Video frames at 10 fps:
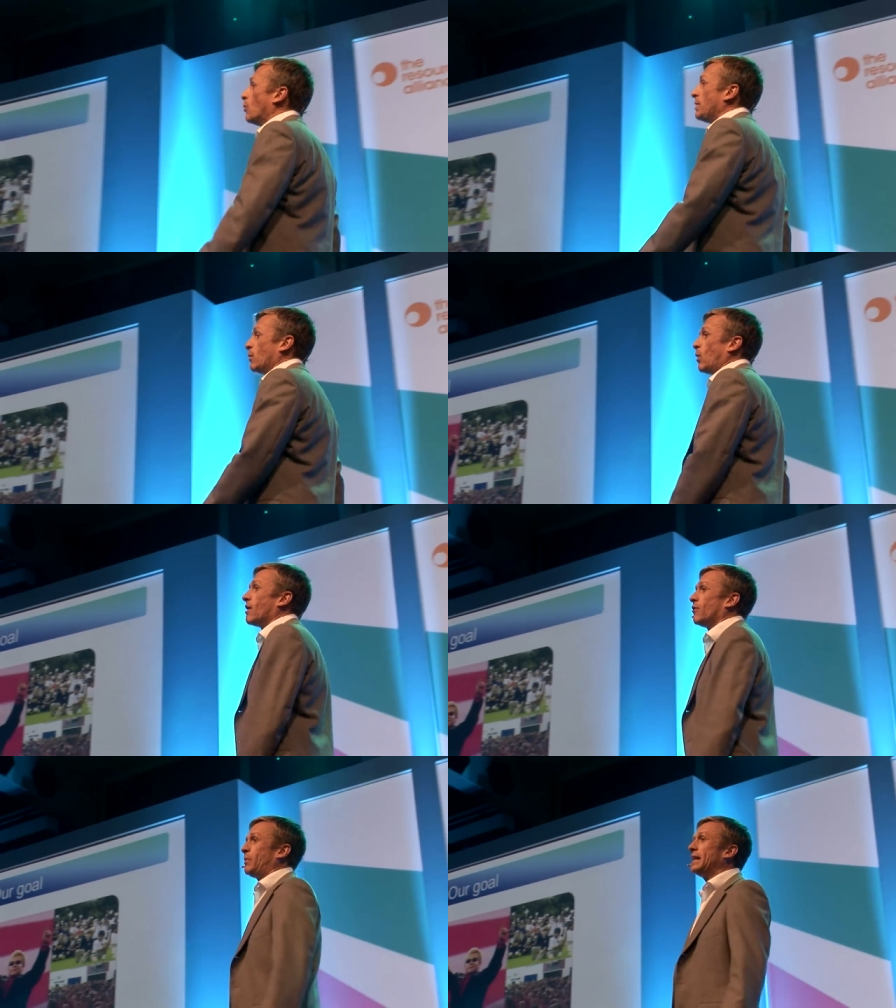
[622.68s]
will be
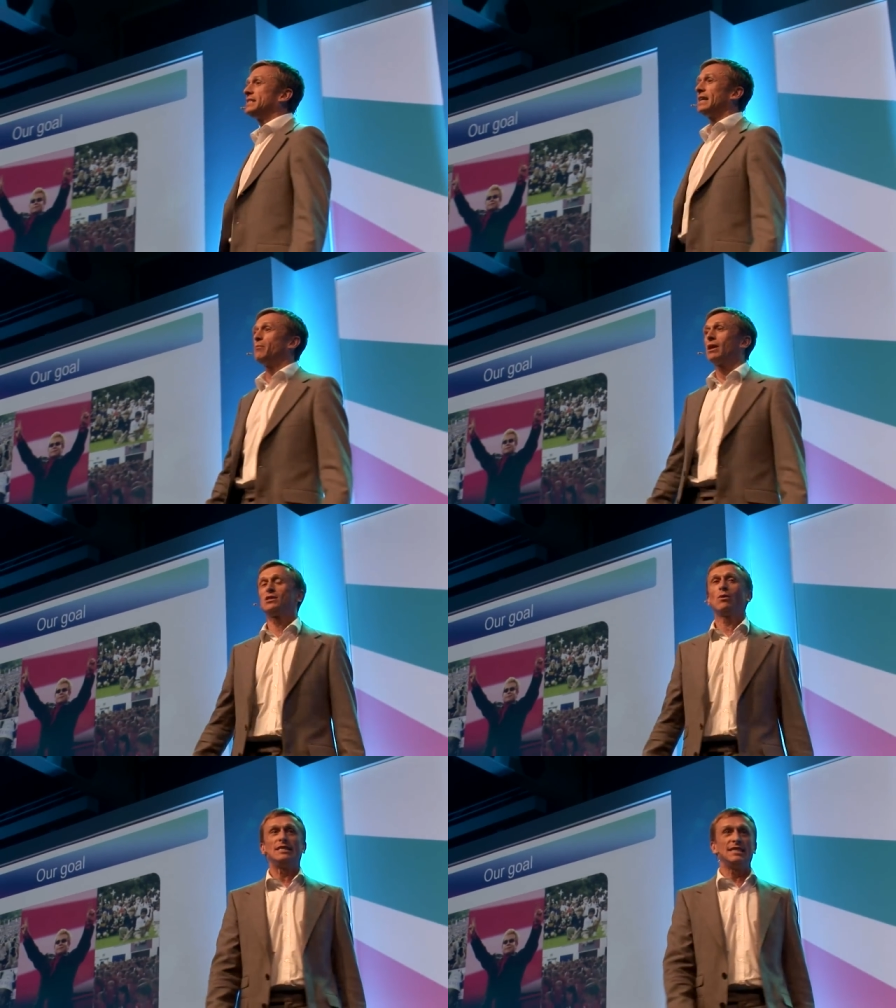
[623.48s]
aware of Peace Day by
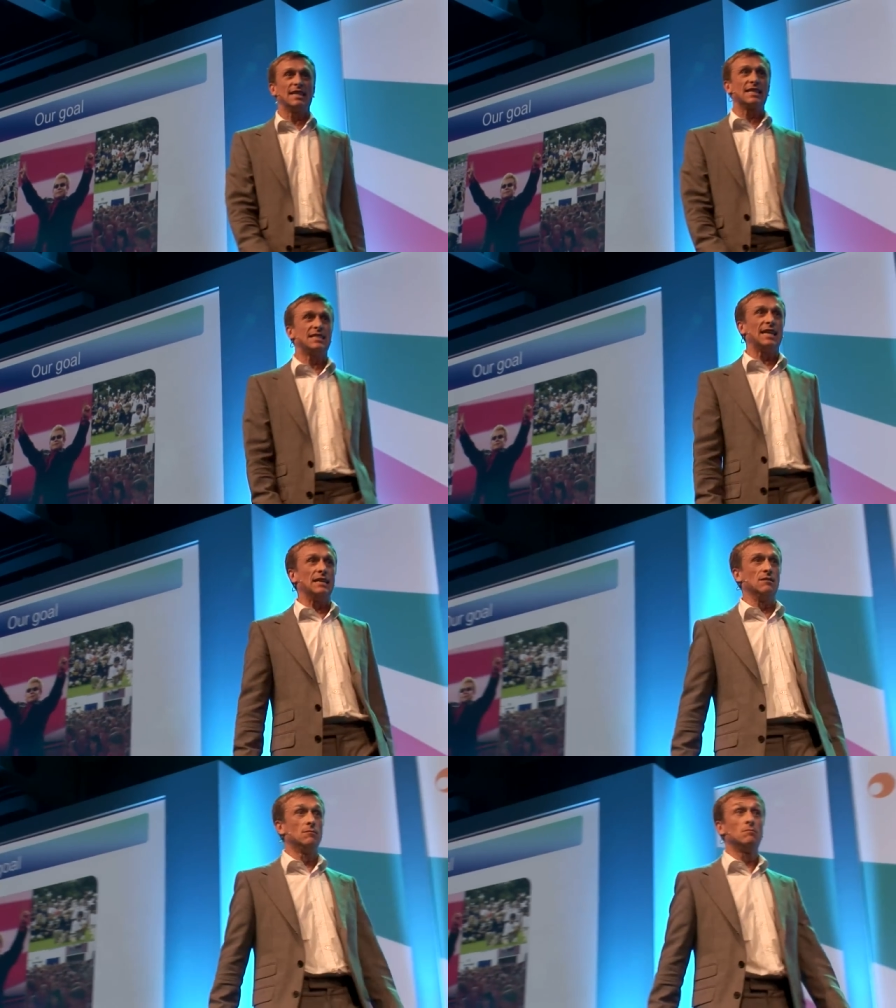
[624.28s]
2016.